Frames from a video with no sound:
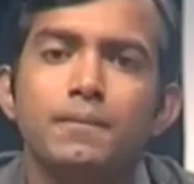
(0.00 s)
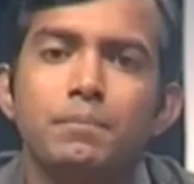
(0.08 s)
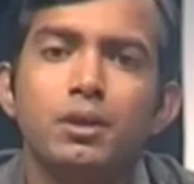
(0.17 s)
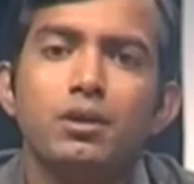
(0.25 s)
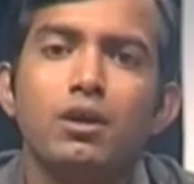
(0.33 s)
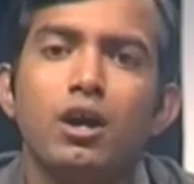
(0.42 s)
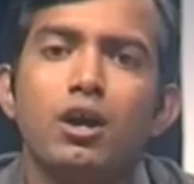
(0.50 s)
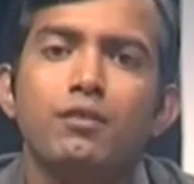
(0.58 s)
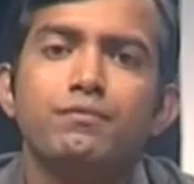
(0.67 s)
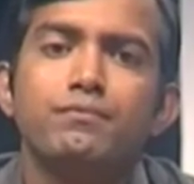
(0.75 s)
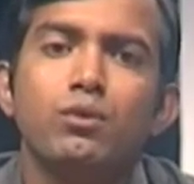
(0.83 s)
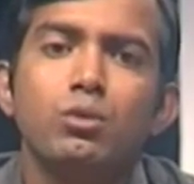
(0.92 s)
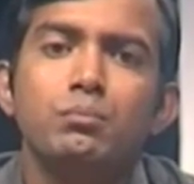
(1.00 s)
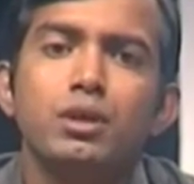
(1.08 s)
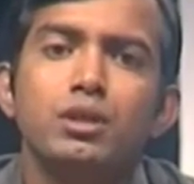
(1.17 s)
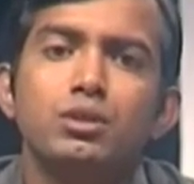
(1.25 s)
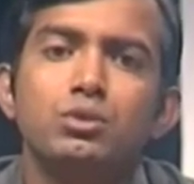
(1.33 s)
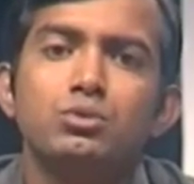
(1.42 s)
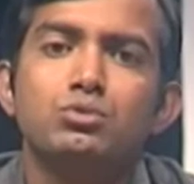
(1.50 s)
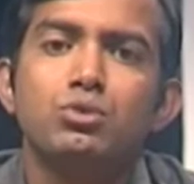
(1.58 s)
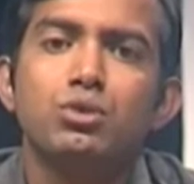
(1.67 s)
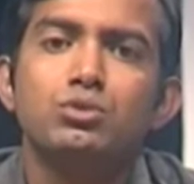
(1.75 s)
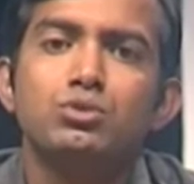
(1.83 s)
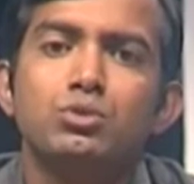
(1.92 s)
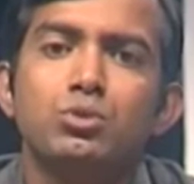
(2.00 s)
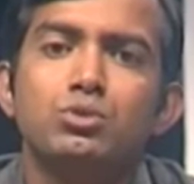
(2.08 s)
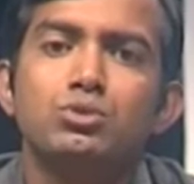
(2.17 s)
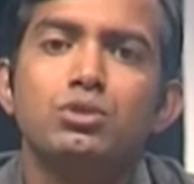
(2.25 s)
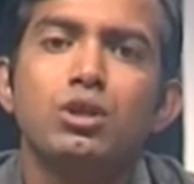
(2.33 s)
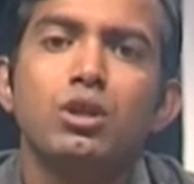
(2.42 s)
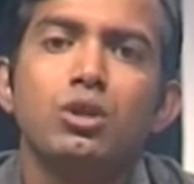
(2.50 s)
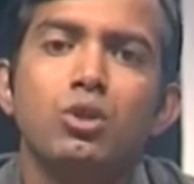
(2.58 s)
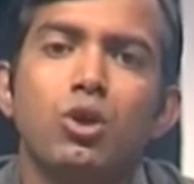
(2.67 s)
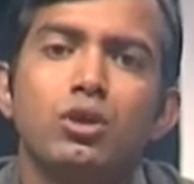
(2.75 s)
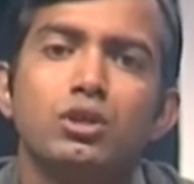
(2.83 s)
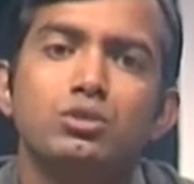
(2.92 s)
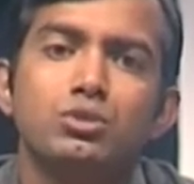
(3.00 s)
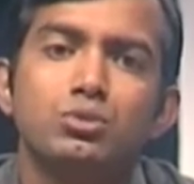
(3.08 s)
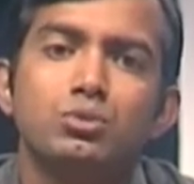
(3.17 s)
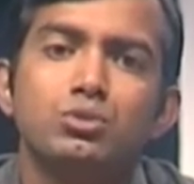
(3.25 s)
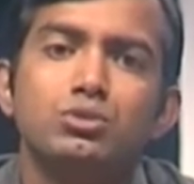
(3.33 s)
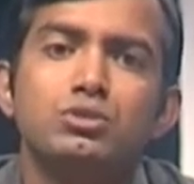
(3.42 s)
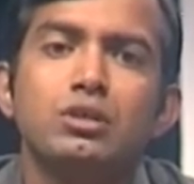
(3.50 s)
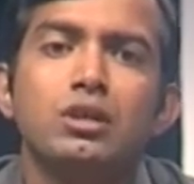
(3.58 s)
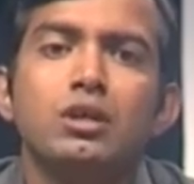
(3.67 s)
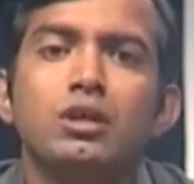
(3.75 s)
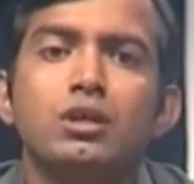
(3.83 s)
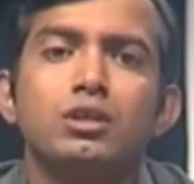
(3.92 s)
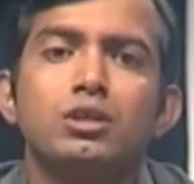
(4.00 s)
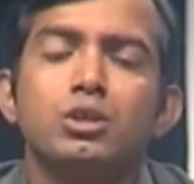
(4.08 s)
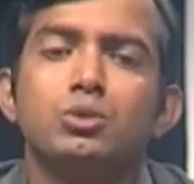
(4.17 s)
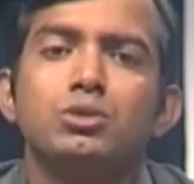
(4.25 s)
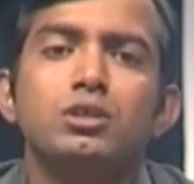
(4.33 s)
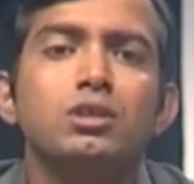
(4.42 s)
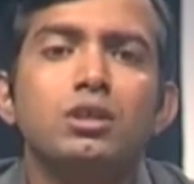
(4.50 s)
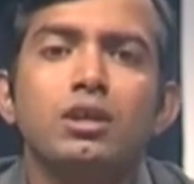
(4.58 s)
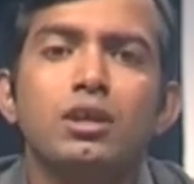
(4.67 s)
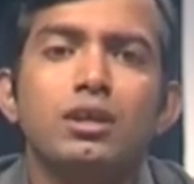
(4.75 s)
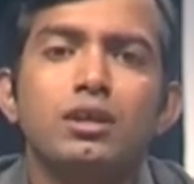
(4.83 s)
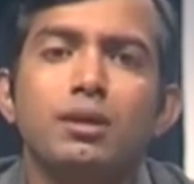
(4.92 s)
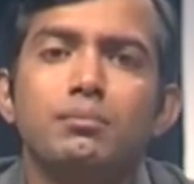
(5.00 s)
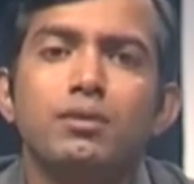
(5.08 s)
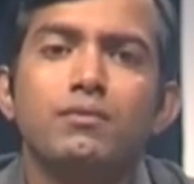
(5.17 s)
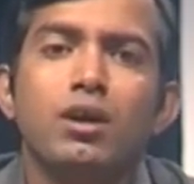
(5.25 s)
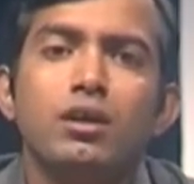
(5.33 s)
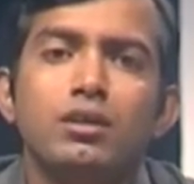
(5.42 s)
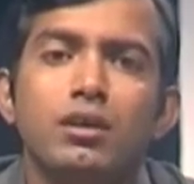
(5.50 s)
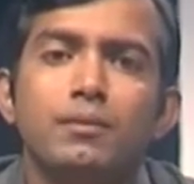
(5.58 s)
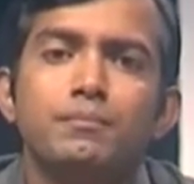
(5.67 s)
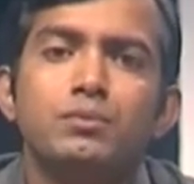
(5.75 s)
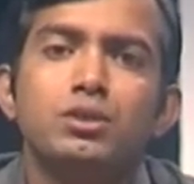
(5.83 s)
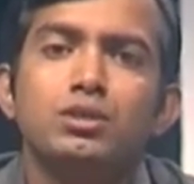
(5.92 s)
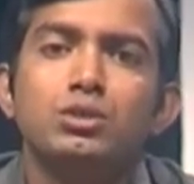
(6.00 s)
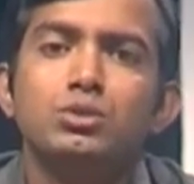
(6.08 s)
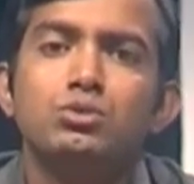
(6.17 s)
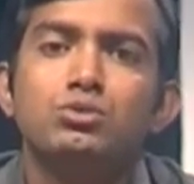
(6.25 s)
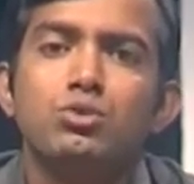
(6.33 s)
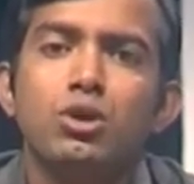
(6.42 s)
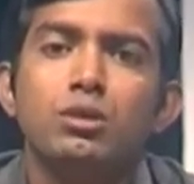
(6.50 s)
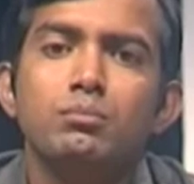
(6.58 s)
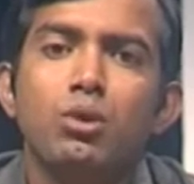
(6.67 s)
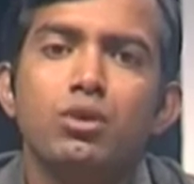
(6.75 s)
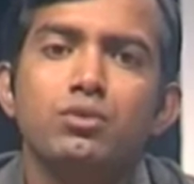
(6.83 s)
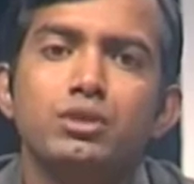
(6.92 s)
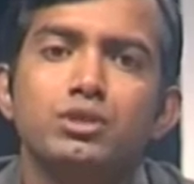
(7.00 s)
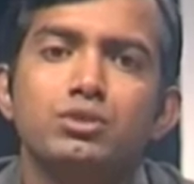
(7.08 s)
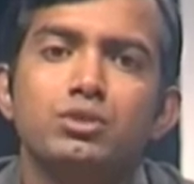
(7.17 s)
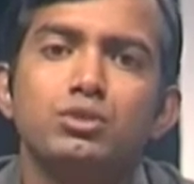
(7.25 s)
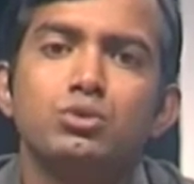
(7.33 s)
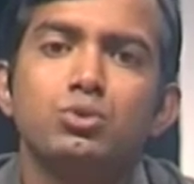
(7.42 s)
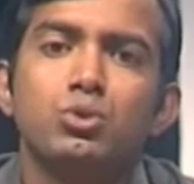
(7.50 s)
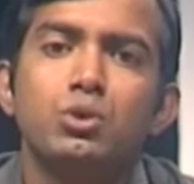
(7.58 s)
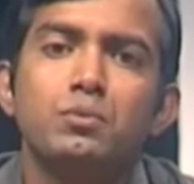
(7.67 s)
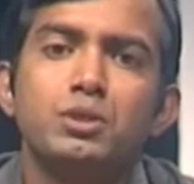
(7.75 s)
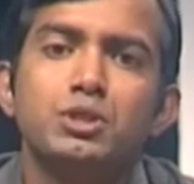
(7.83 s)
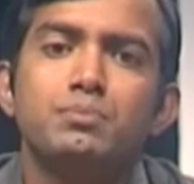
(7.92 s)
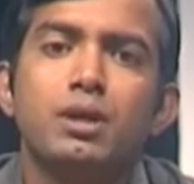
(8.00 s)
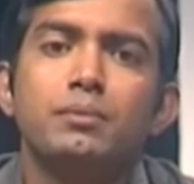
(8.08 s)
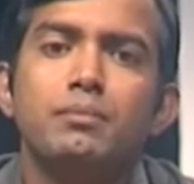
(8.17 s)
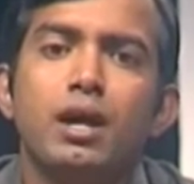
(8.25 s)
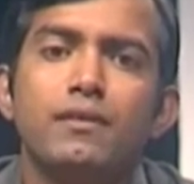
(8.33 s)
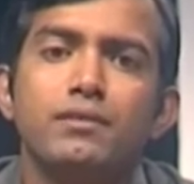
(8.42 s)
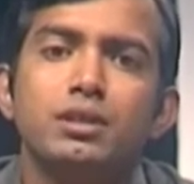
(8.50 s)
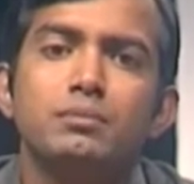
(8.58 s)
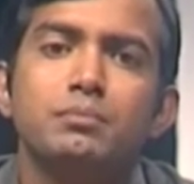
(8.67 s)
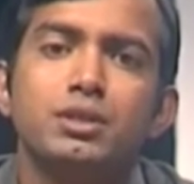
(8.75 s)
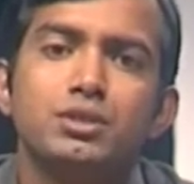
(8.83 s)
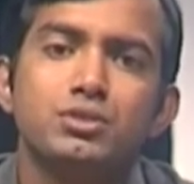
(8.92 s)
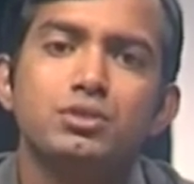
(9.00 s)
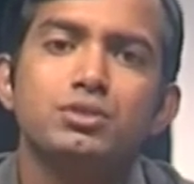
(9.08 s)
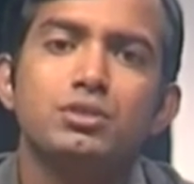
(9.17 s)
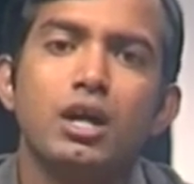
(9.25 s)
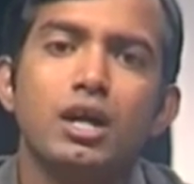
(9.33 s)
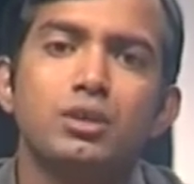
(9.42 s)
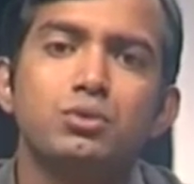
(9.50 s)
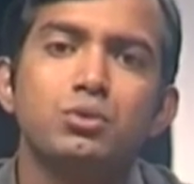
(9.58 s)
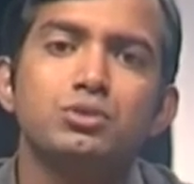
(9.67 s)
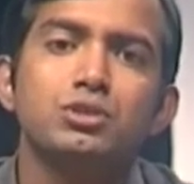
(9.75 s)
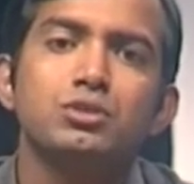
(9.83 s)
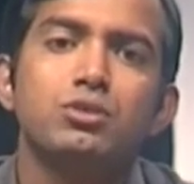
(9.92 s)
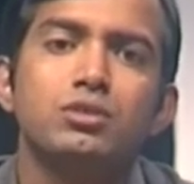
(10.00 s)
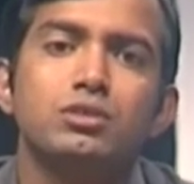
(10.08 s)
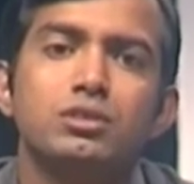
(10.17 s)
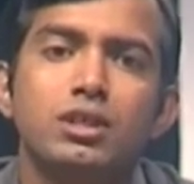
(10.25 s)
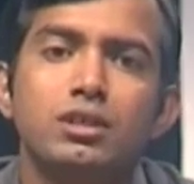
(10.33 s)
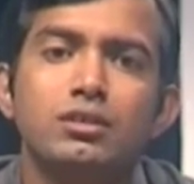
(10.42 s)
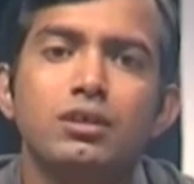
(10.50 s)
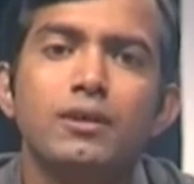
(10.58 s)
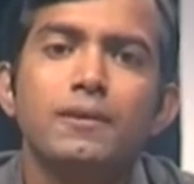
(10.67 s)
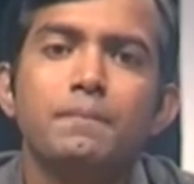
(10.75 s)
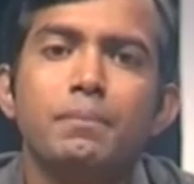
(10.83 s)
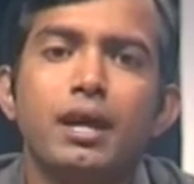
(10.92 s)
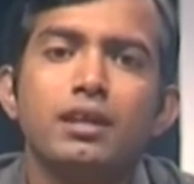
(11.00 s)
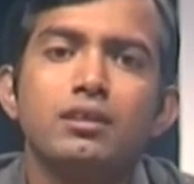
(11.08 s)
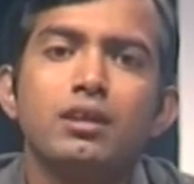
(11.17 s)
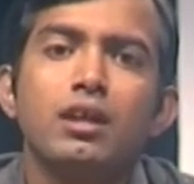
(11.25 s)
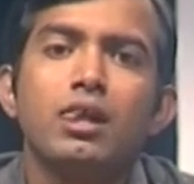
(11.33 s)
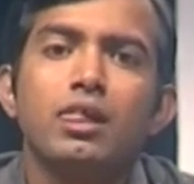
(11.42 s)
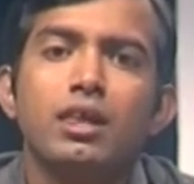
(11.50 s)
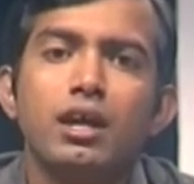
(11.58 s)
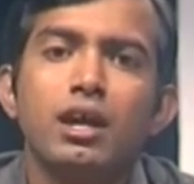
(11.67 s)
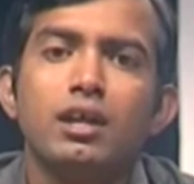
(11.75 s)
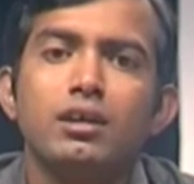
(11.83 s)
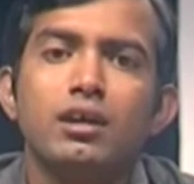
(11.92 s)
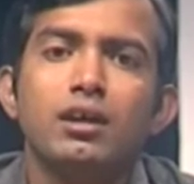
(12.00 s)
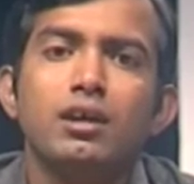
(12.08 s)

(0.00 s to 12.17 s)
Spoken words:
There are 4 main neutron source logging tools, including number 1, the neutron moderation tool, which primarily measures hydrogen content that can